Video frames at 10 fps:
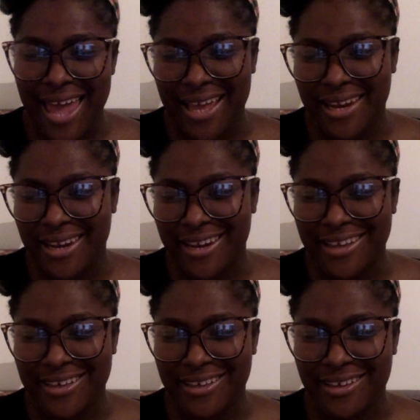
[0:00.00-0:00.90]
and
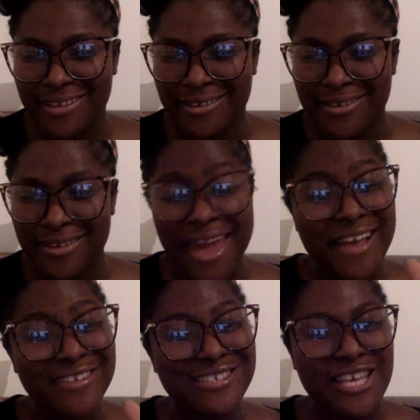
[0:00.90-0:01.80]

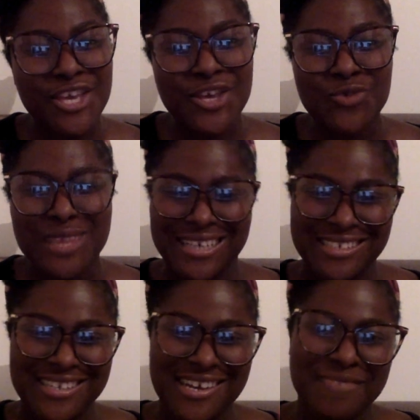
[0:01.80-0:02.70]
see you
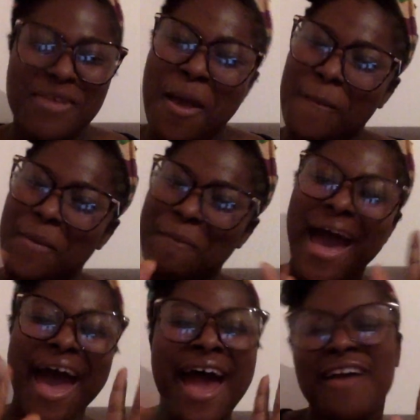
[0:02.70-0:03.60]
next time.
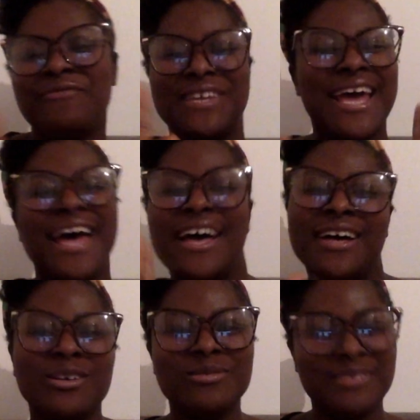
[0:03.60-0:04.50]
Bye for
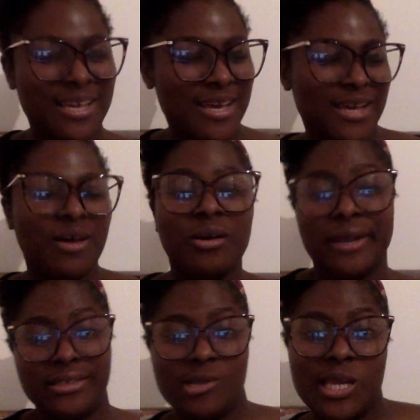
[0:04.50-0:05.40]
now. All
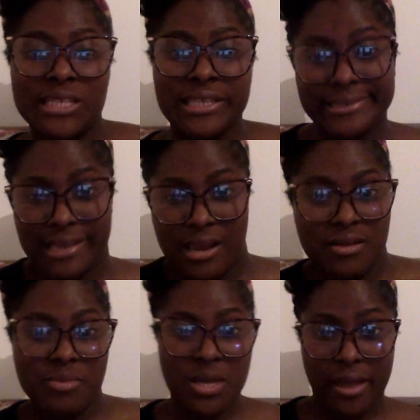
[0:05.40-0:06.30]
right, so let's dance a
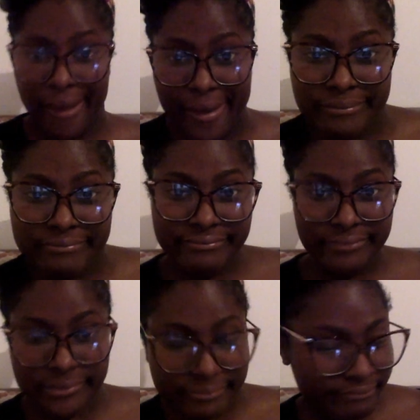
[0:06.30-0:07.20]
little bit, yeah?
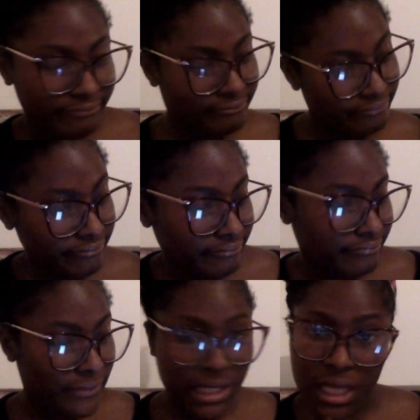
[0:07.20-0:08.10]

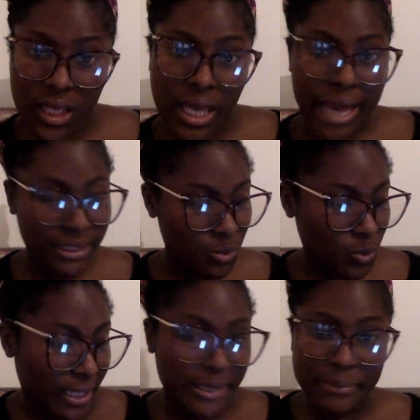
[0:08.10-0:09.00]
You guys should
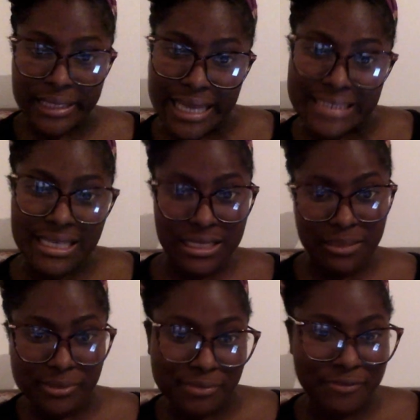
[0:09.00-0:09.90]
wait. Let me dance a
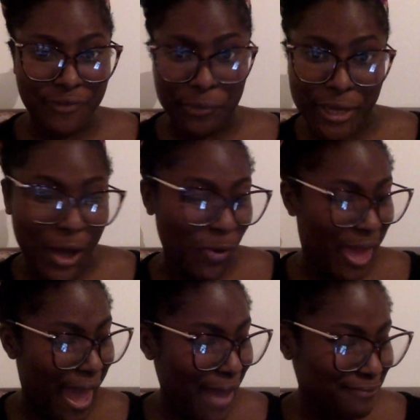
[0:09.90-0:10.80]
little bit before we go,
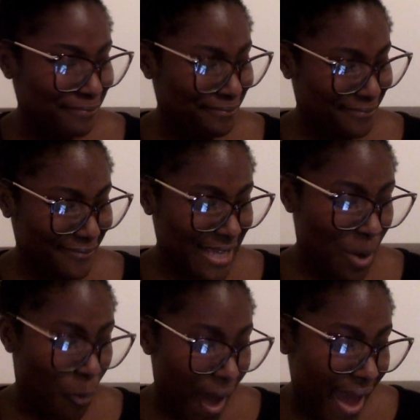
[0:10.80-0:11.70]
yeah?
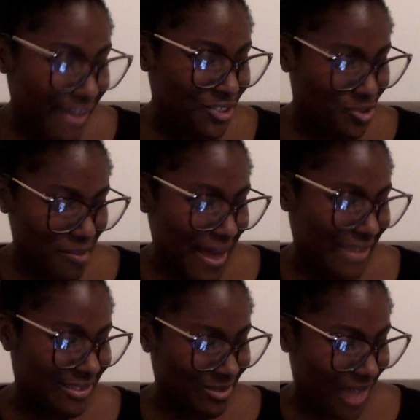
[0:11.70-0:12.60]
Where is
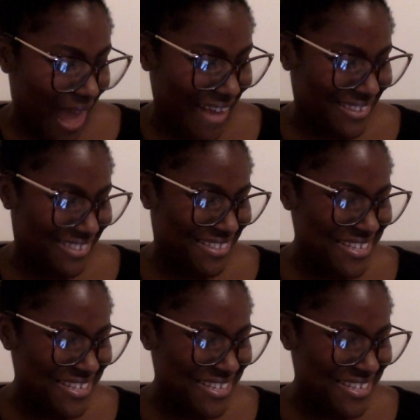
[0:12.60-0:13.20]
Jometo, guys?